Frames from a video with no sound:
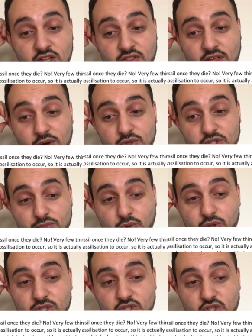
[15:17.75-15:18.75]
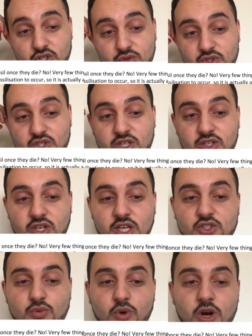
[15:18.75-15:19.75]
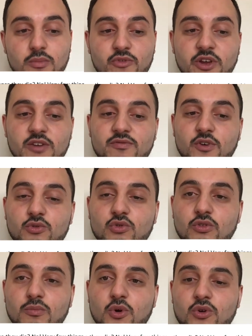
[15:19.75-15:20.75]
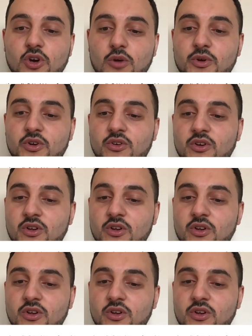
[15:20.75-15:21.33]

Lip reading: That one is your point 2, isn't it? Okay, so why marine fossils are more common